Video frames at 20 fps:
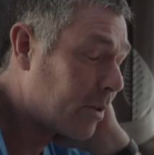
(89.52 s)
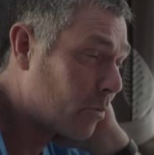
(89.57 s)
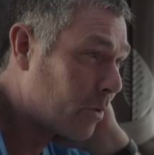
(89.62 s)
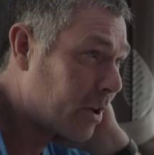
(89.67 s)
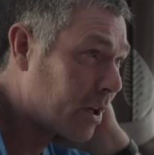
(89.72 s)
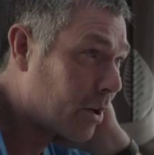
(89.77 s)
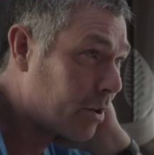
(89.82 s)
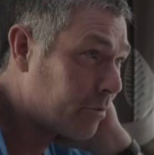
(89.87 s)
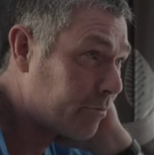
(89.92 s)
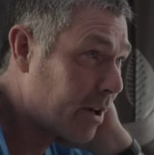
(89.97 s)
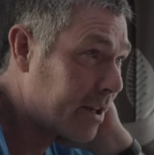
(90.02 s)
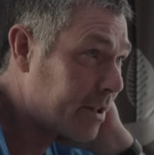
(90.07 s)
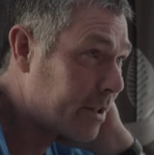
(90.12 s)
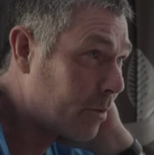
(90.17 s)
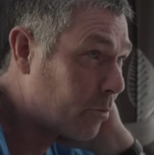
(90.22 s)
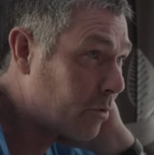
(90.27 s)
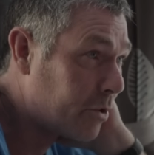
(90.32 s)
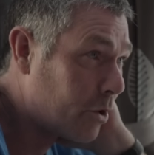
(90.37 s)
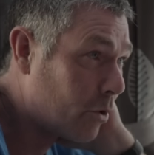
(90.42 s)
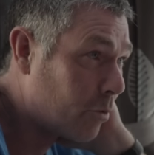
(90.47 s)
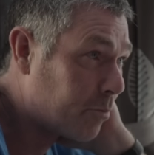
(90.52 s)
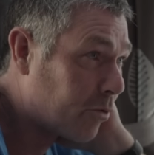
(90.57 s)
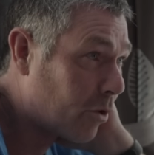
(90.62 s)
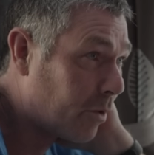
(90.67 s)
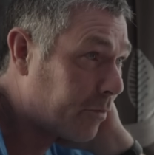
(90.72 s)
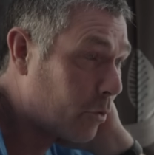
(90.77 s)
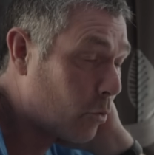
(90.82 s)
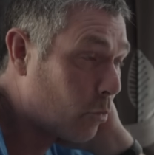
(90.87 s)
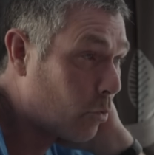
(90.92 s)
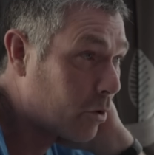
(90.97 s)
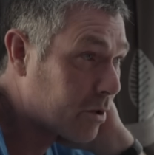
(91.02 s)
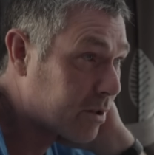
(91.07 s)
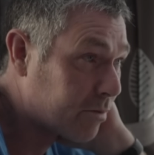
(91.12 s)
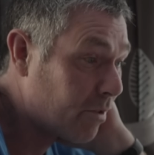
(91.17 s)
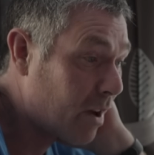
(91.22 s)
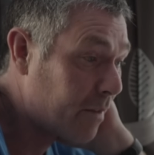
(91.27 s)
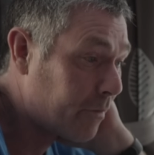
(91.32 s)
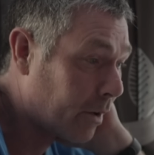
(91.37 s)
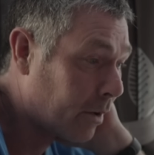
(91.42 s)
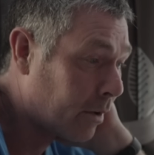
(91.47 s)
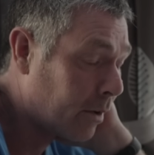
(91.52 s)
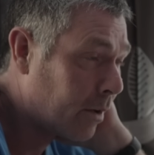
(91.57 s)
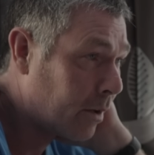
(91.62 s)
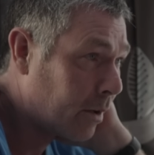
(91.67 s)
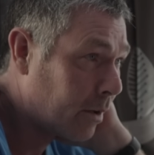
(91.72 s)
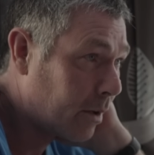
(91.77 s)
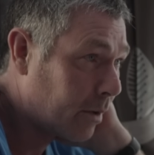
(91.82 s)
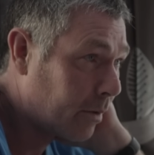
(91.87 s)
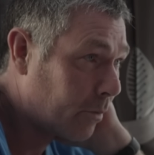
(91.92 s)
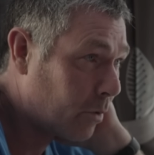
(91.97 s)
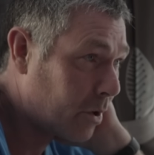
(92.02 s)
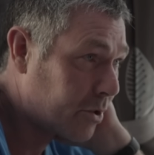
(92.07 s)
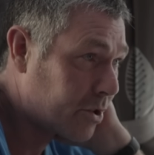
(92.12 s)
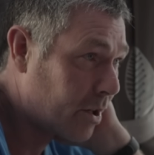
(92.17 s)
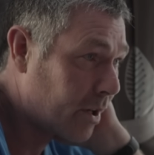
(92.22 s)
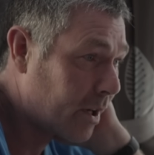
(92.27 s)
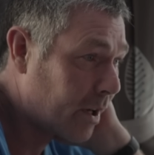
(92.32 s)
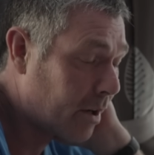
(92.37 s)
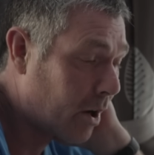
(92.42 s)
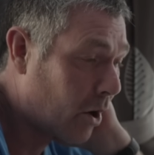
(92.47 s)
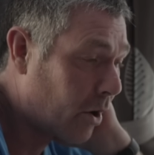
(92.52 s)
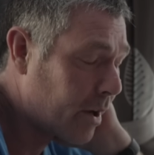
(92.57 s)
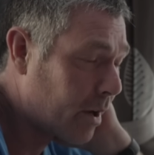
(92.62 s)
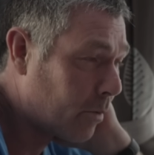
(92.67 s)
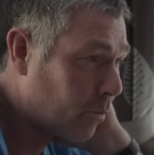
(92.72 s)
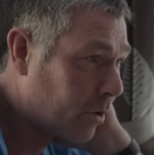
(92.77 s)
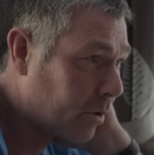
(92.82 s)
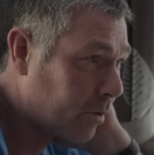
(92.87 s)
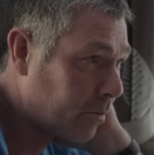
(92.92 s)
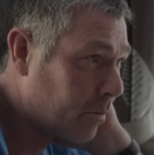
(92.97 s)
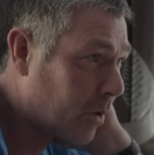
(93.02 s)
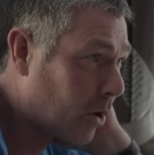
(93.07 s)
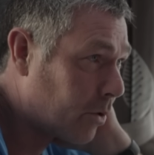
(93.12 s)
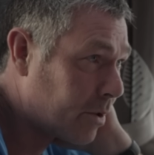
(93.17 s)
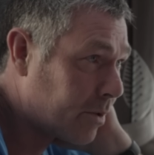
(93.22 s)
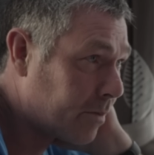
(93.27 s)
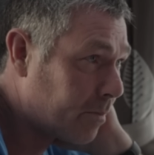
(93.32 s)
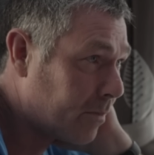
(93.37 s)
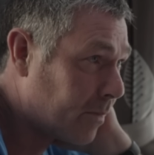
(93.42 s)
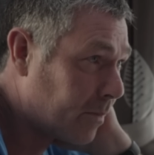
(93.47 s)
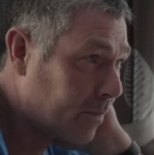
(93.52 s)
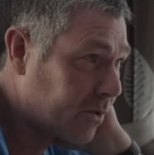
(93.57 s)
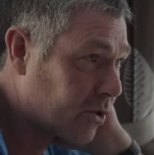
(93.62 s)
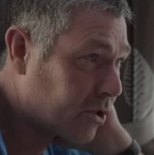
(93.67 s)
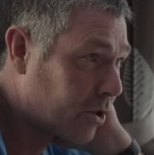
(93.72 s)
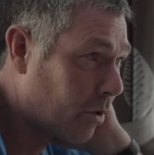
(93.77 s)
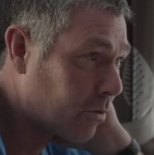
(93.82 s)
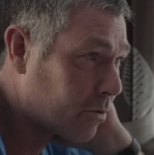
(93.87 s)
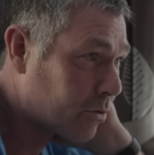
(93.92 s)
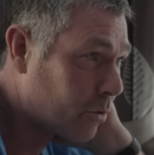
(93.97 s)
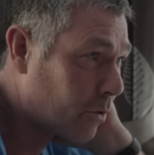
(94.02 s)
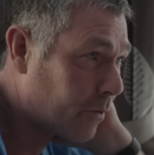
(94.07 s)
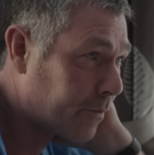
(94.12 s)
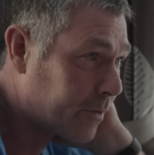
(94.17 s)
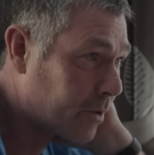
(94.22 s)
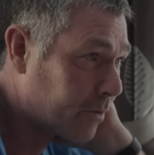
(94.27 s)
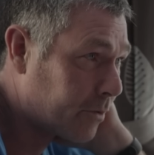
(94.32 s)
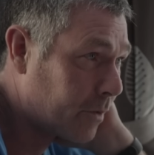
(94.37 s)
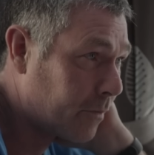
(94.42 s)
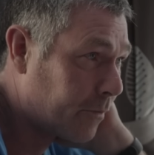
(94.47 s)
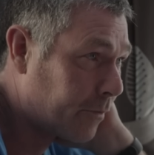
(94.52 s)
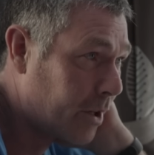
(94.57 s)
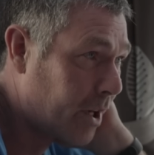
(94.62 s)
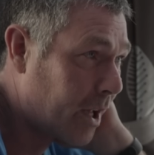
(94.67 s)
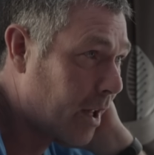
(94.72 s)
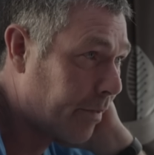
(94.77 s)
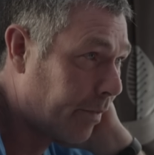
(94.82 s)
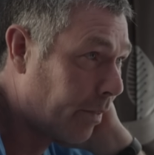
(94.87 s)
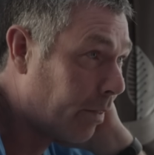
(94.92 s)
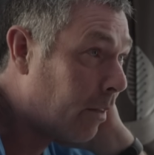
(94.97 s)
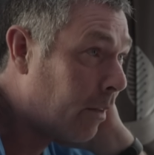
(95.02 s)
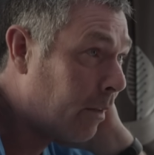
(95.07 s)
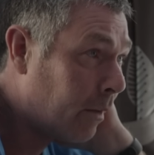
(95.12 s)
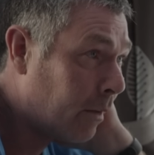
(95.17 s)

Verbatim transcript: we're going to end up with no profit whatsoever, I which I, I am working my socks off to, for nothing.